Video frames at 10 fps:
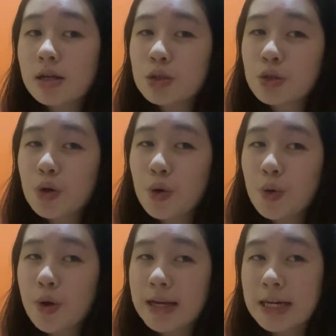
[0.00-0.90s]

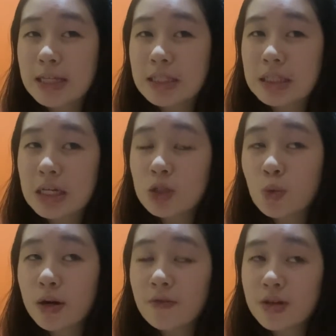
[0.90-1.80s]
So I guess that's
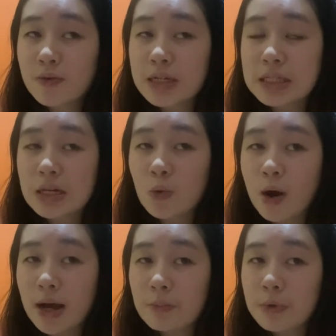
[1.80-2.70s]
one of the reason
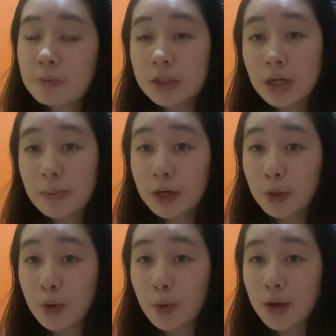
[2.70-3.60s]
why people come and
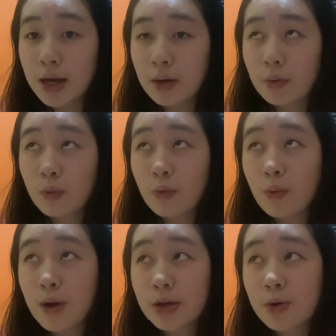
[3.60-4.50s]
go and
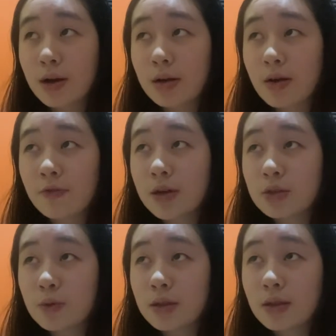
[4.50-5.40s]
why you are not
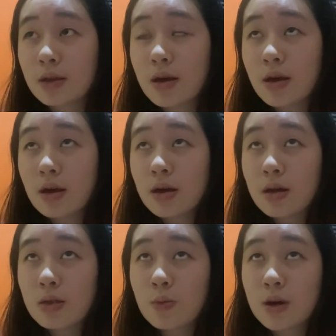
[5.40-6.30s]
friends with
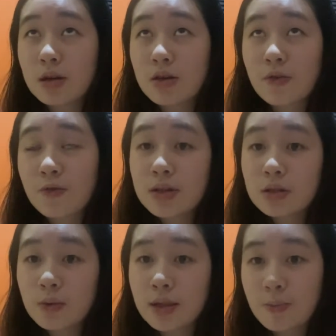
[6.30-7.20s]
the one you're
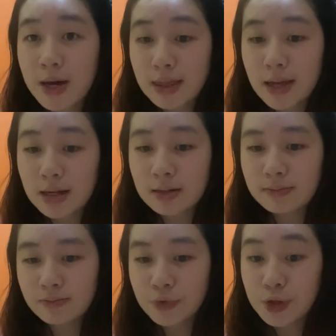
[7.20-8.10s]
friends with back then.
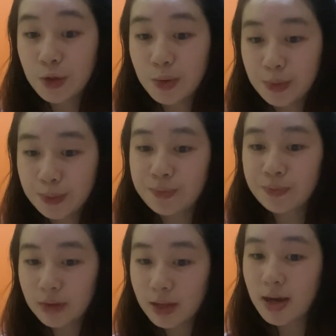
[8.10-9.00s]
So
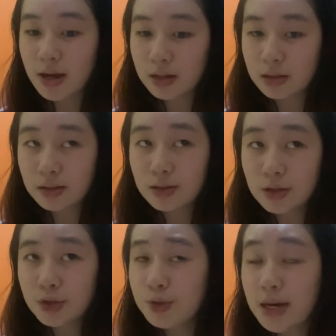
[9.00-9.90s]
yeah,
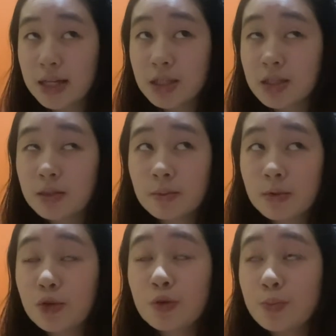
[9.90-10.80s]
because you guys
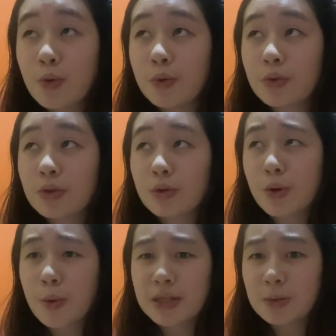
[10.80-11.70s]
you both
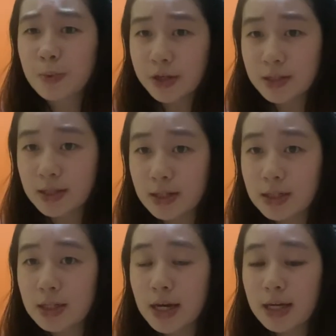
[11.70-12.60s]
grow as a
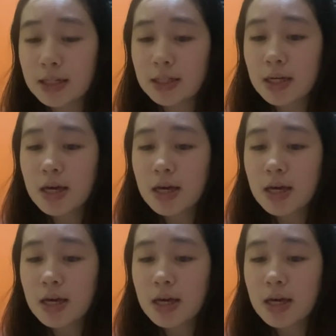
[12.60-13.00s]
person and